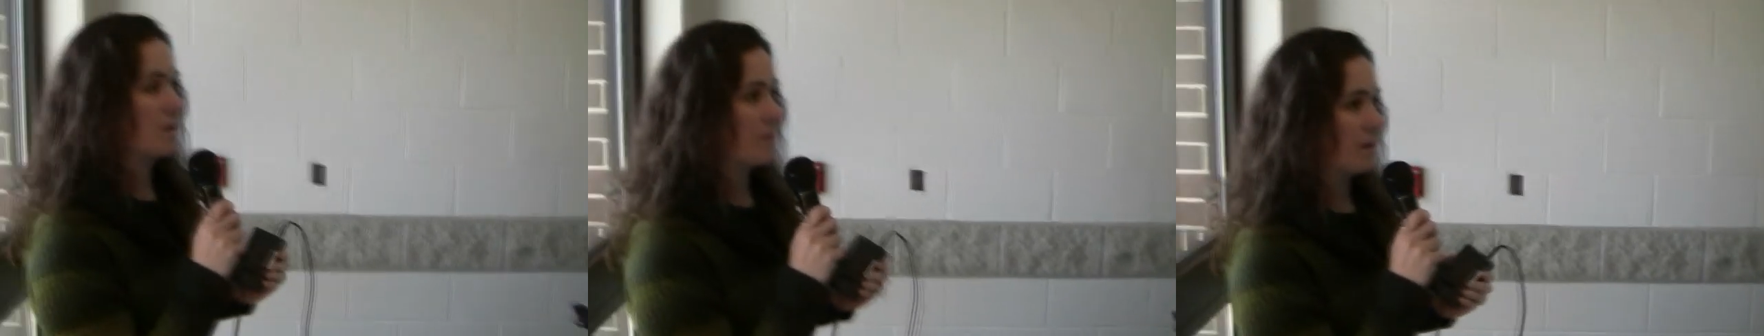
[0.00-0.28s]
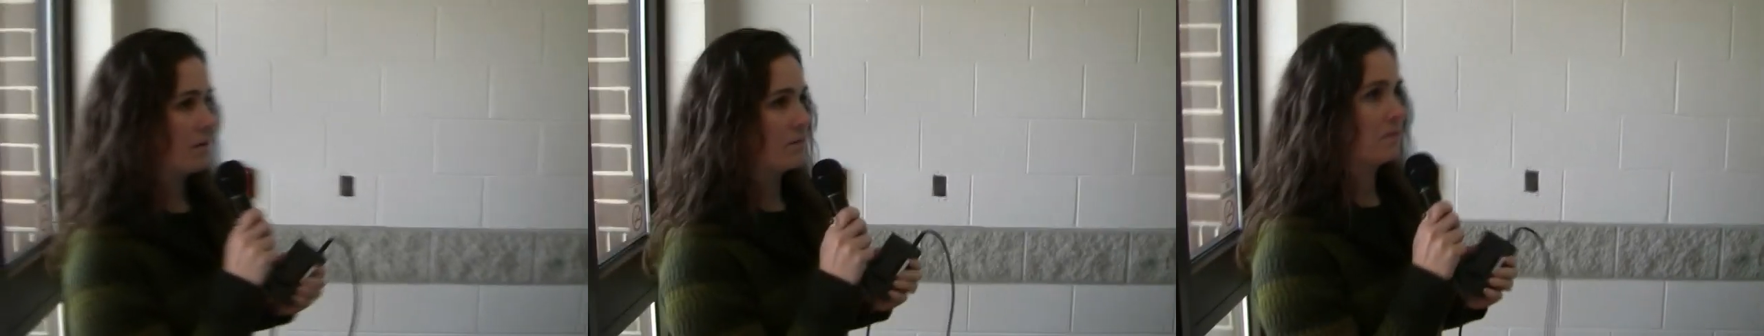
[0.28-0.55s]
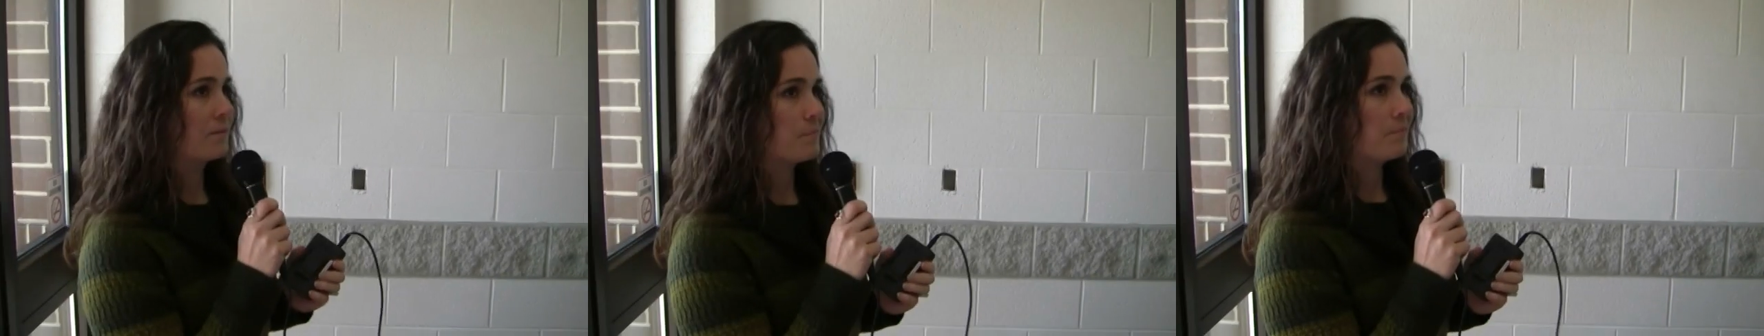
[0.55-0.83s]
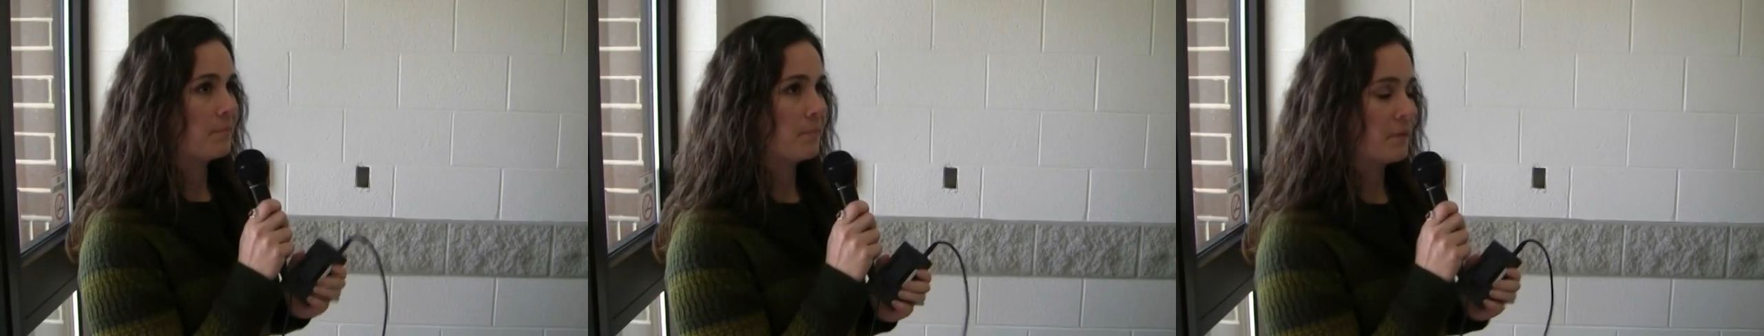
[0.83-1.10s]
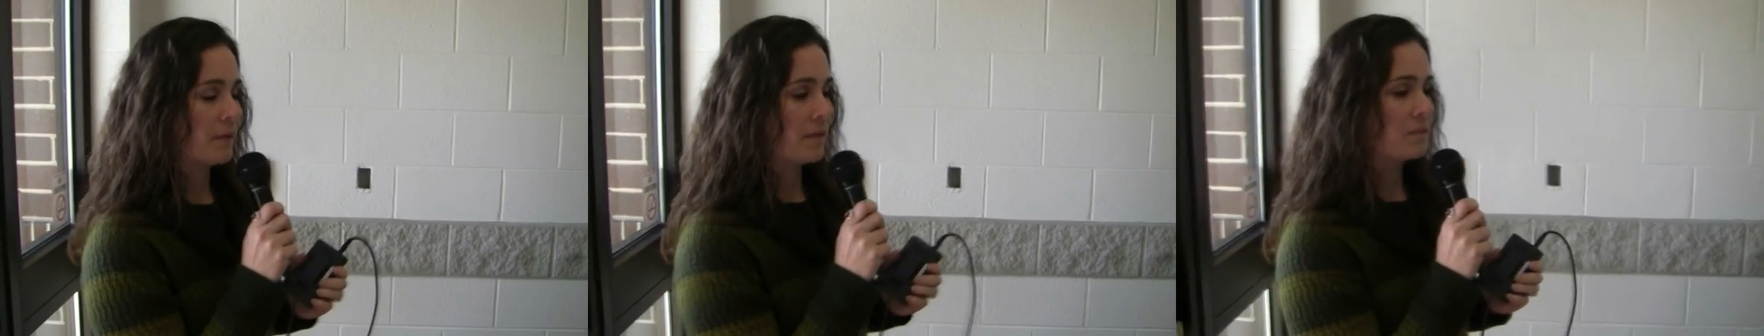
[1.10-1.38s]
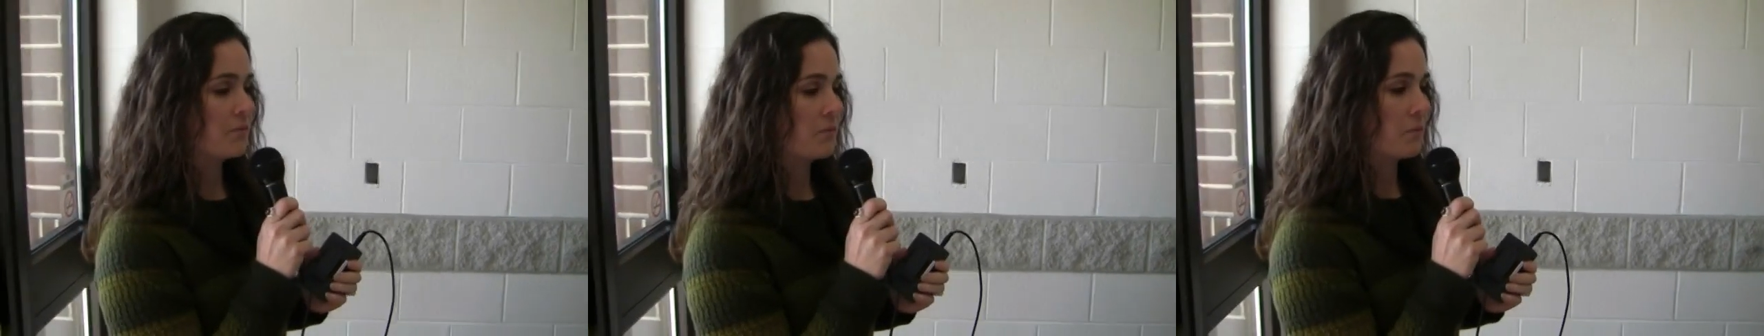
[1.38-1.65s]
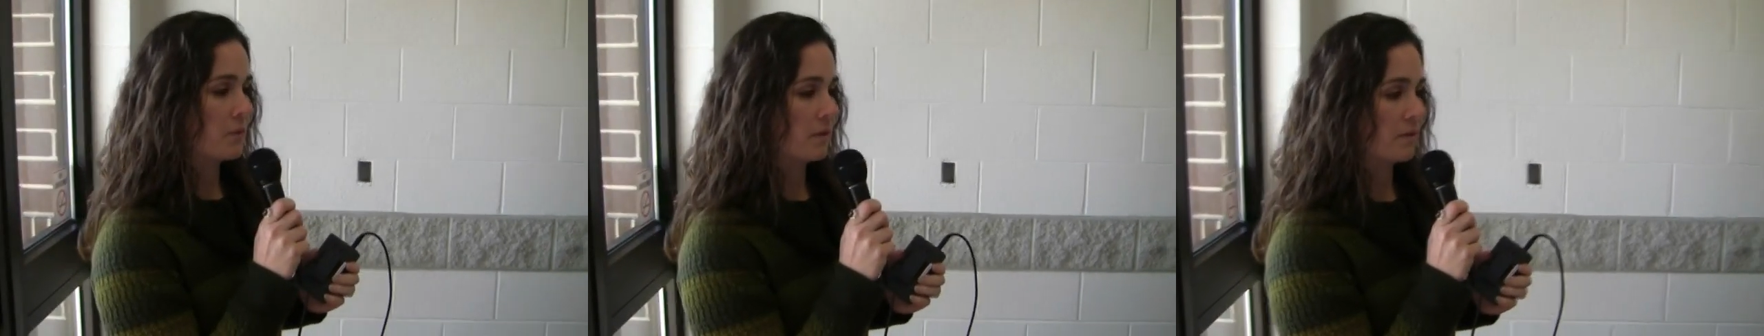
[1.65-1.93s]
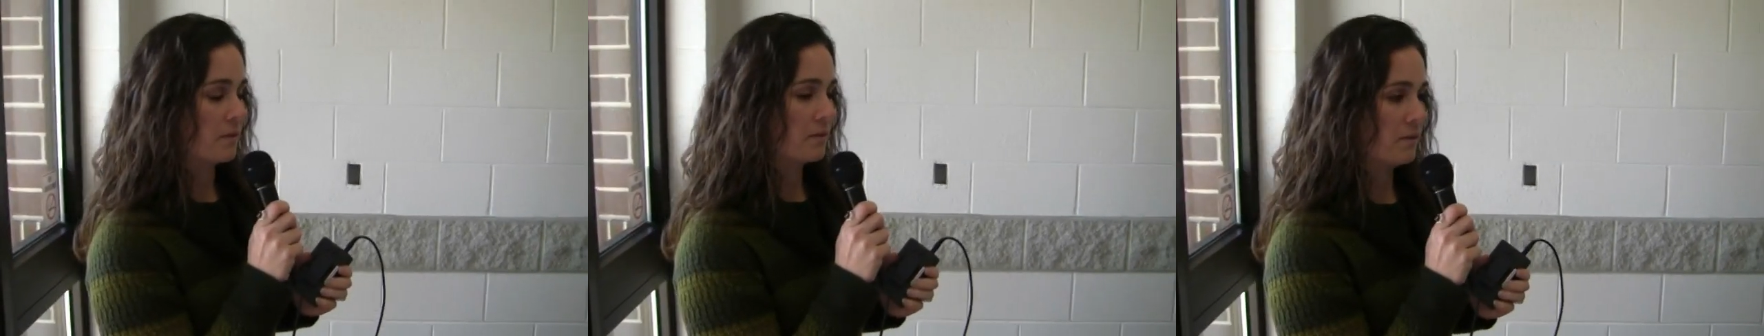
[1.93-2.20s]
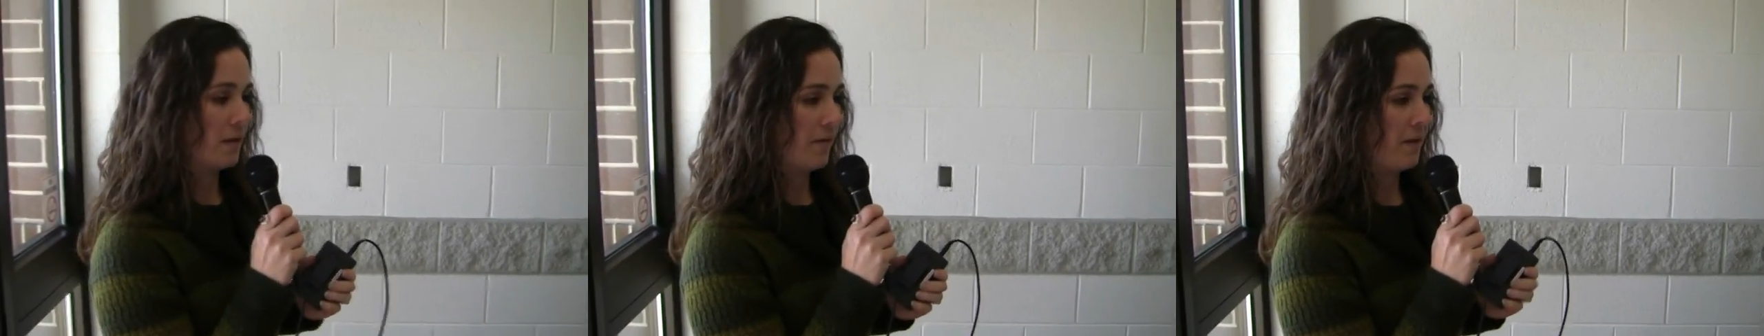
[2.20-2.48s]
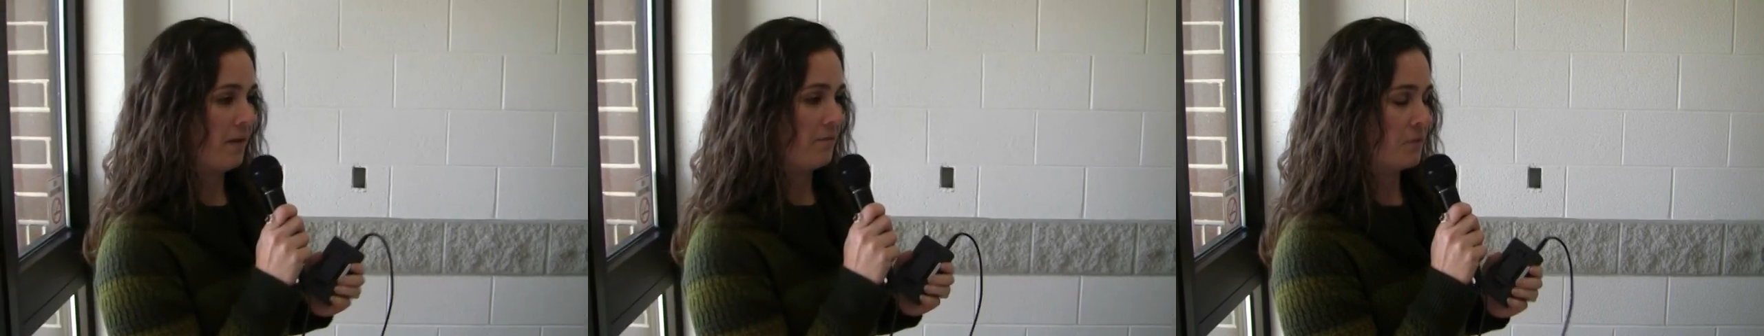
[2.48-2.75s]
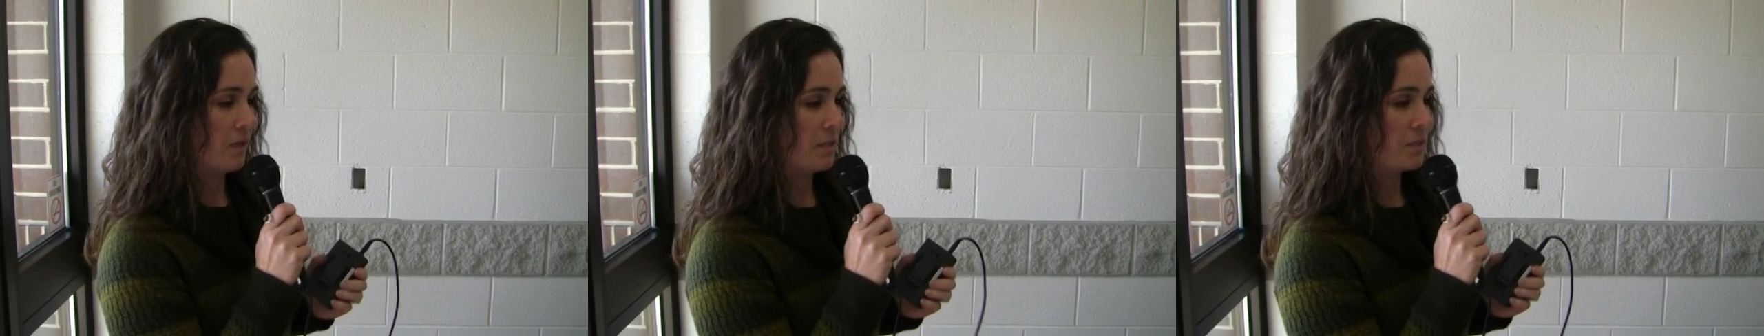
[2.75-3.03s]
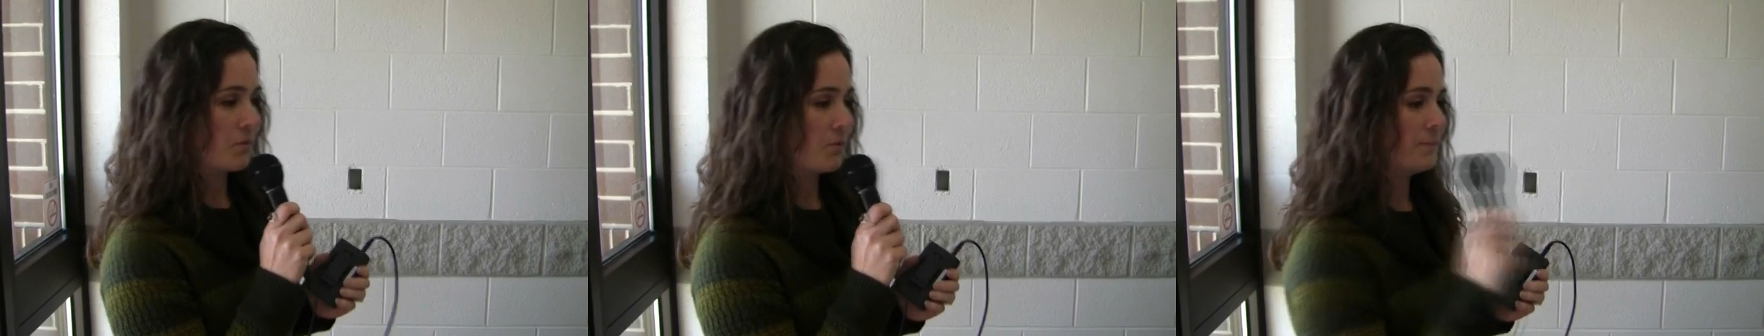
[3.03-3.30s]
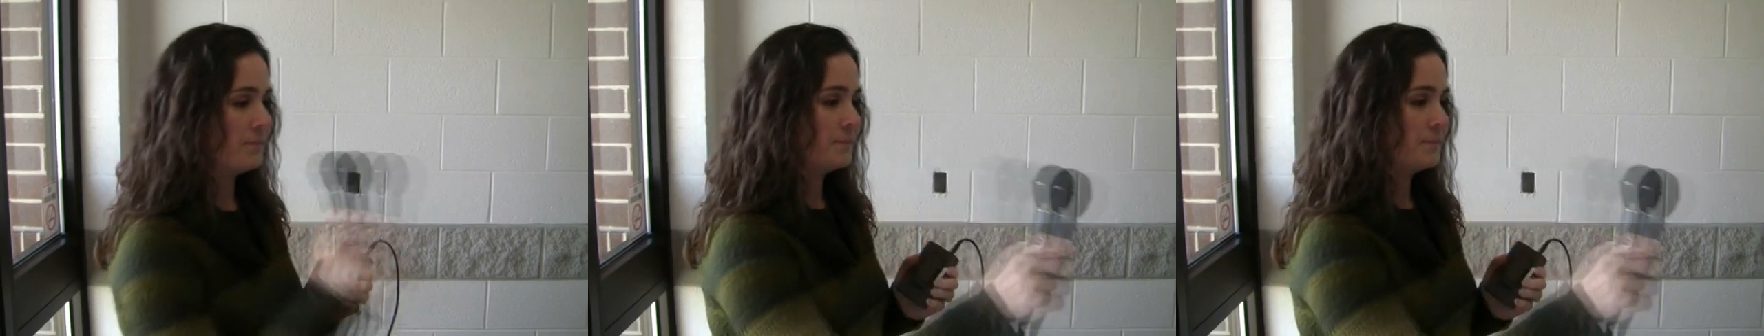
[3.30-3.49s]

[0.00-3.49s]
about plans for life after high school?